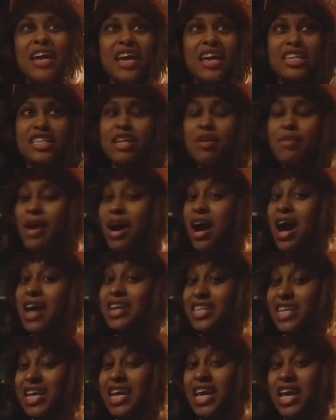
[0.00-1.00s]
And somehow I
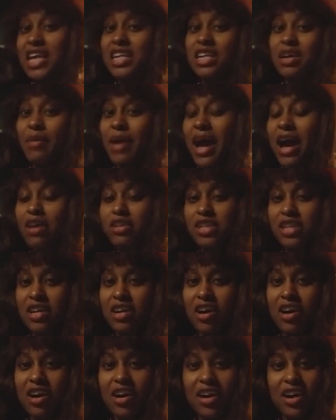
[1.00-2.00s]
did end up out the
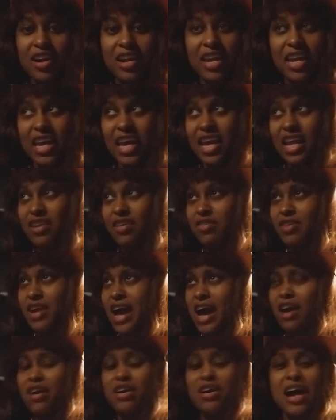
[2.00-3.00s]
car. And
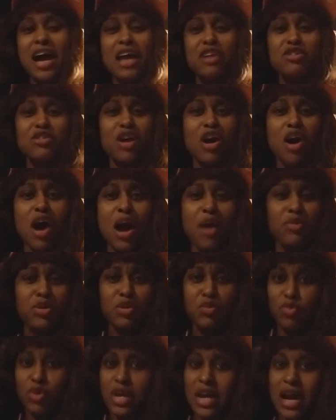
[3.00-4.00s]
I, you know, I, we
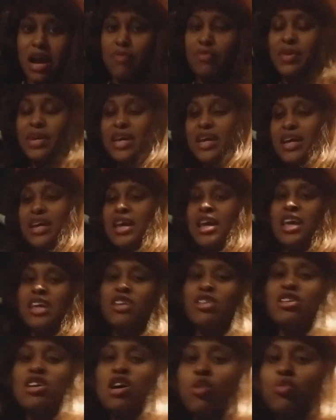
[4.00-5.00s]
we out there,
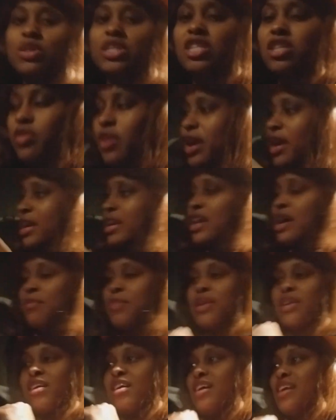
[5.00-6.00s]
you know, we squaring up
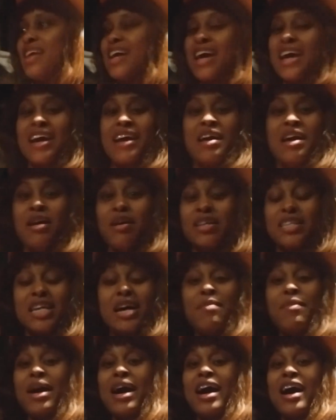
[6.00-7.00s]
and all that.
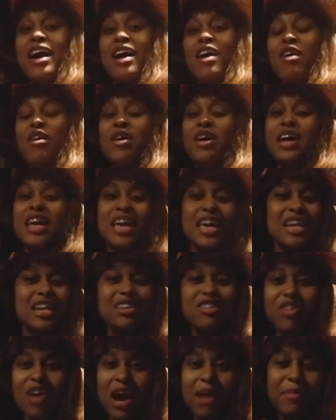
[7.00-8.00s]
Somehow, and
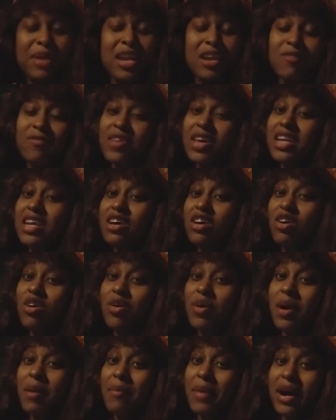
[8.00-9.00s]
you know, I made a
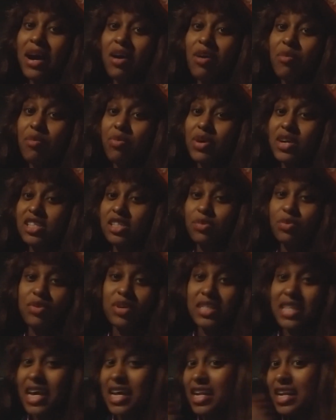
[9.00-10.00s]
video about pressure
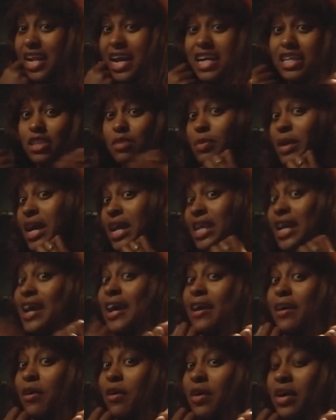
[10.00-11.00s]
points how to knock somebody
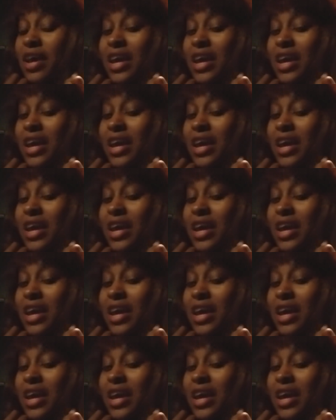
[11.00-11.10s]
out.